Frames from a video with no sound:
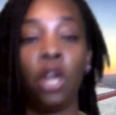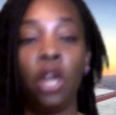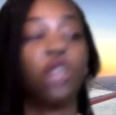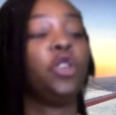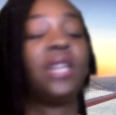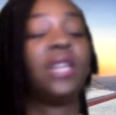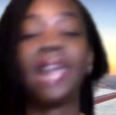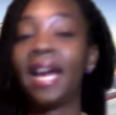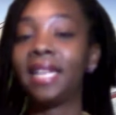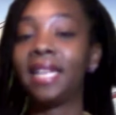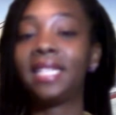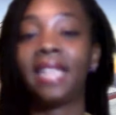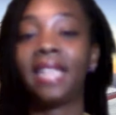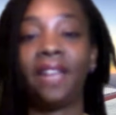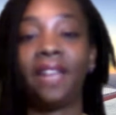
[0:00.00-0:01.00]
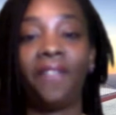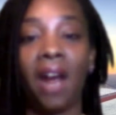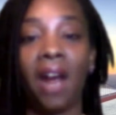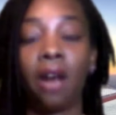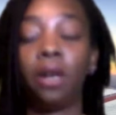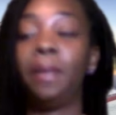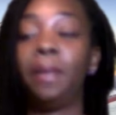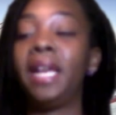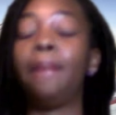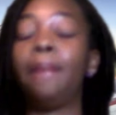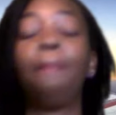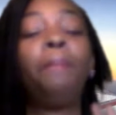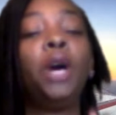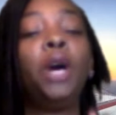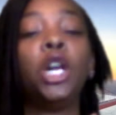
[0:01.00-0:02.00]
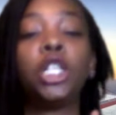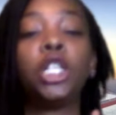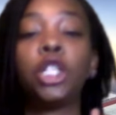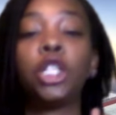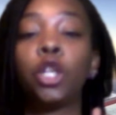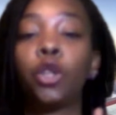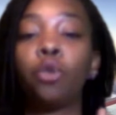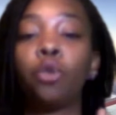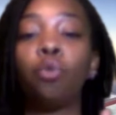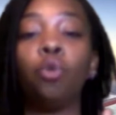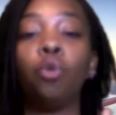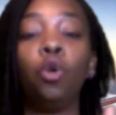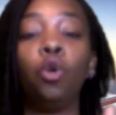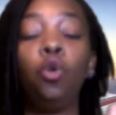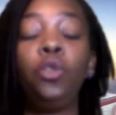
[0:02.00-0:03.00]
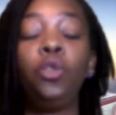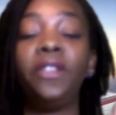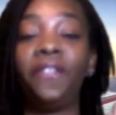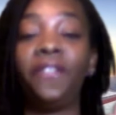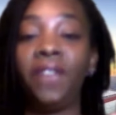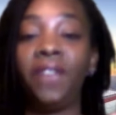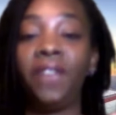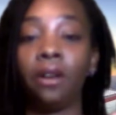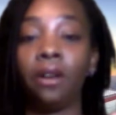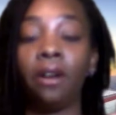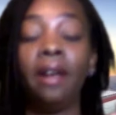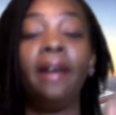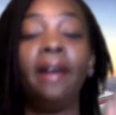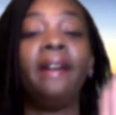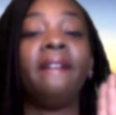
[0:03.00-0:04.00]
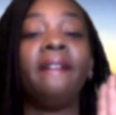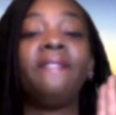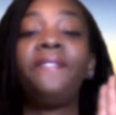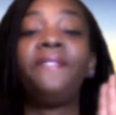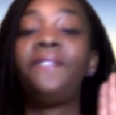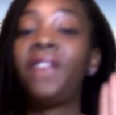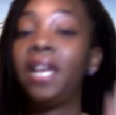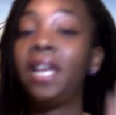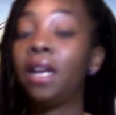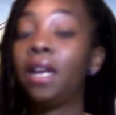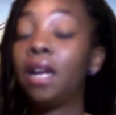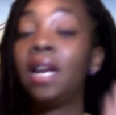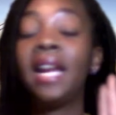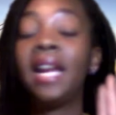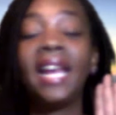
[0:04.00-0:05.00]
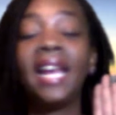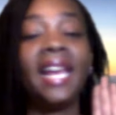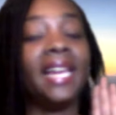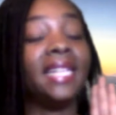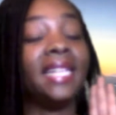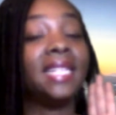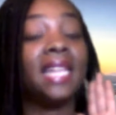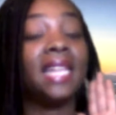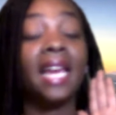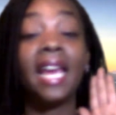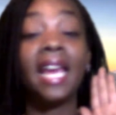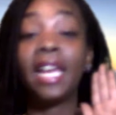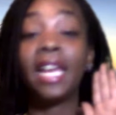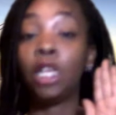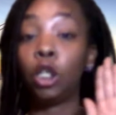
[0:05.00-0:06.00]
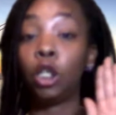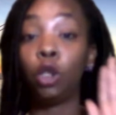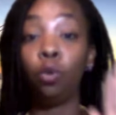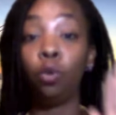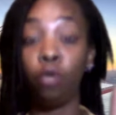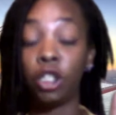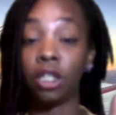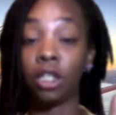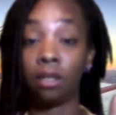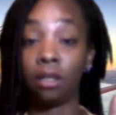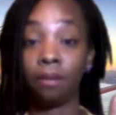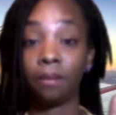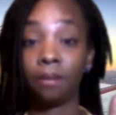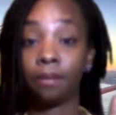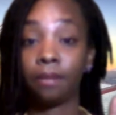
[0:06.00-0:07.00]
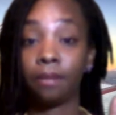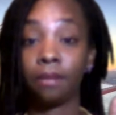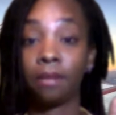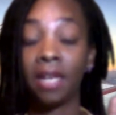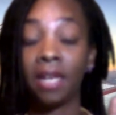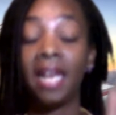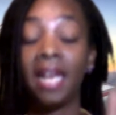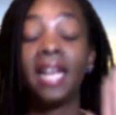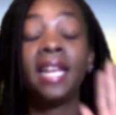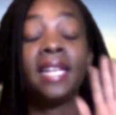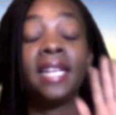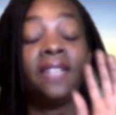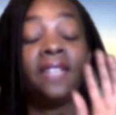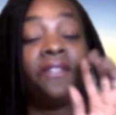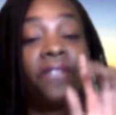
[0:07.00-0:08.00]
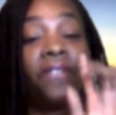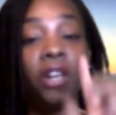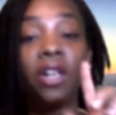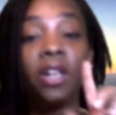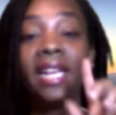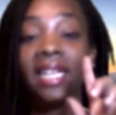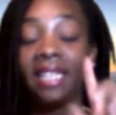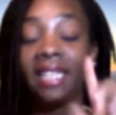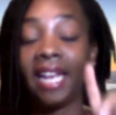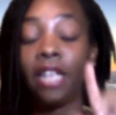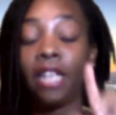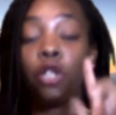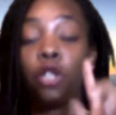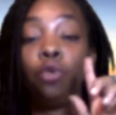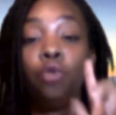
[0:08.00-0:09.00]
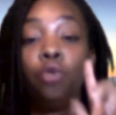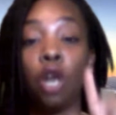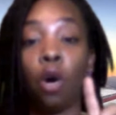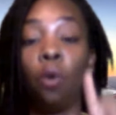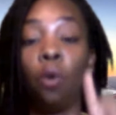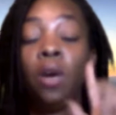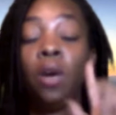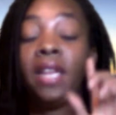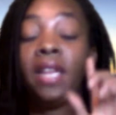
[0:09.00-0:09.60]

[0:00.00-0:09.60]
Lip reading: You got to stay fired up. Push through the fear. Fear is an illusion. Fear can let you know